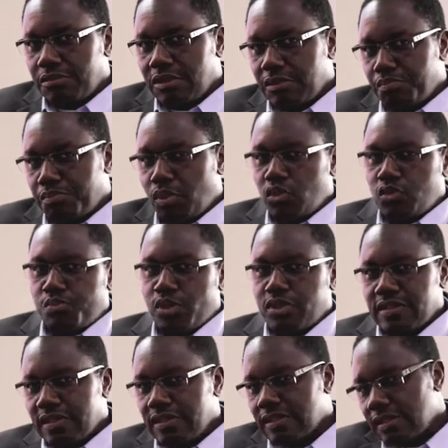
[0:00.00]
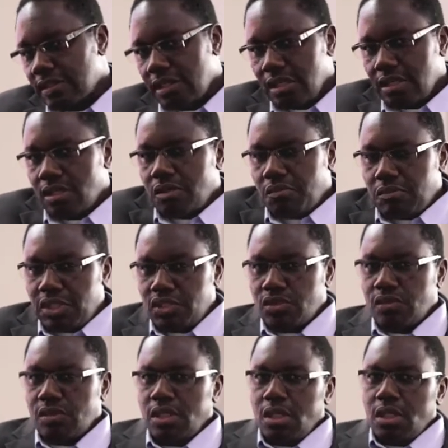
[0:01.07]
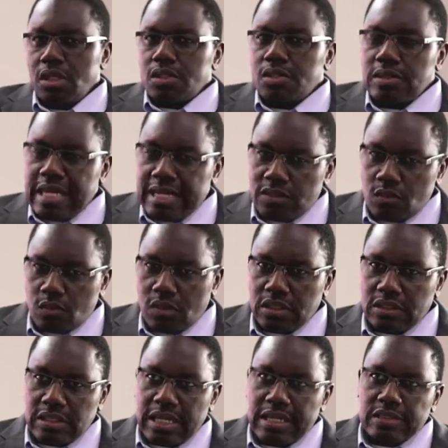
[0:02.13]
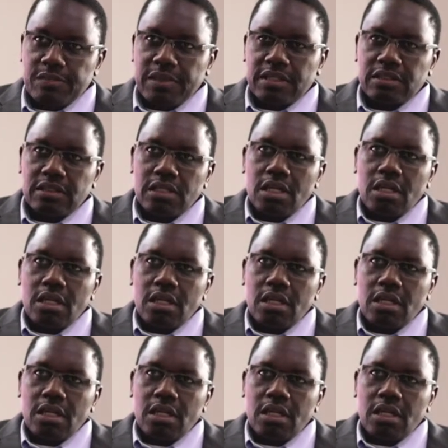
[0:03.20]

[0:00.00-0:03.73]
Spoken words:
a post-process measure. So that's one aspect.